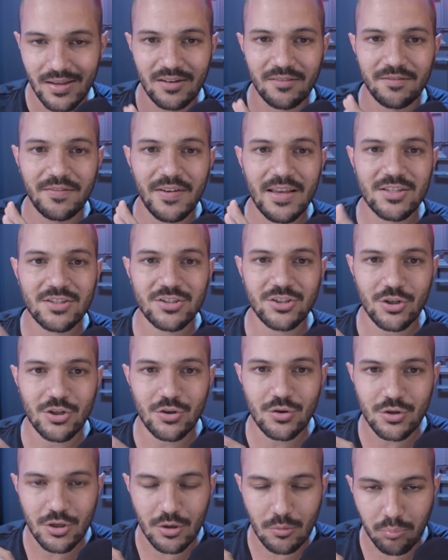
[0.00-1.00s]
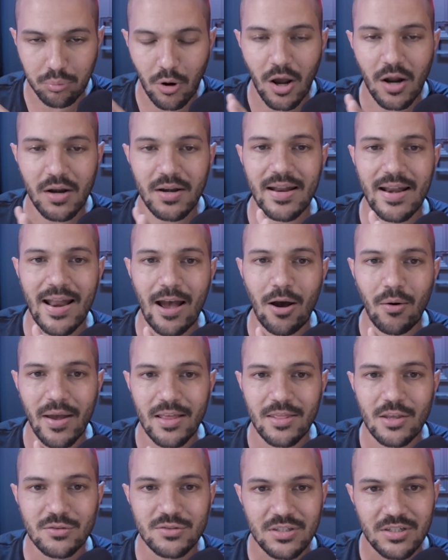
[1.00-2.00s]
In phase 2, you broaden it out,
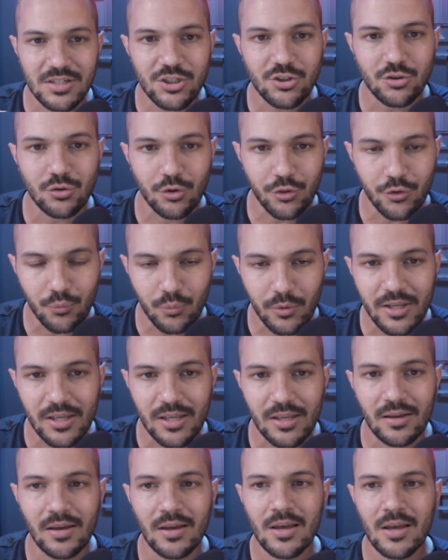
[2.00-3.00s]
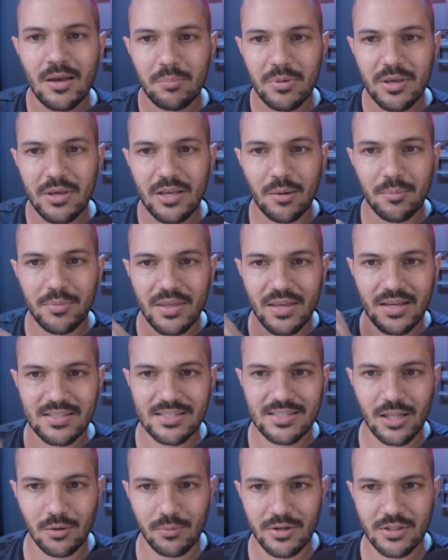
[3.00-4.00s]
and those initial 3 become the
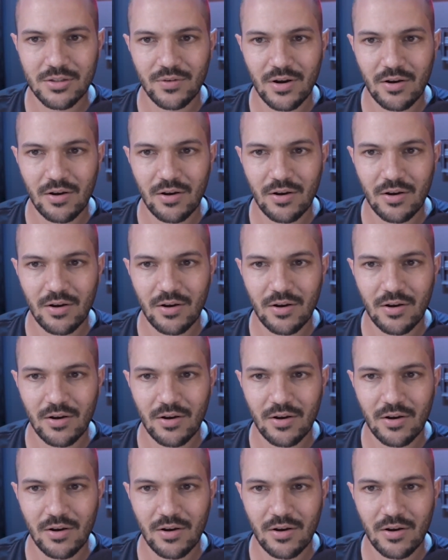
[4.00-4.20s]
accelerants for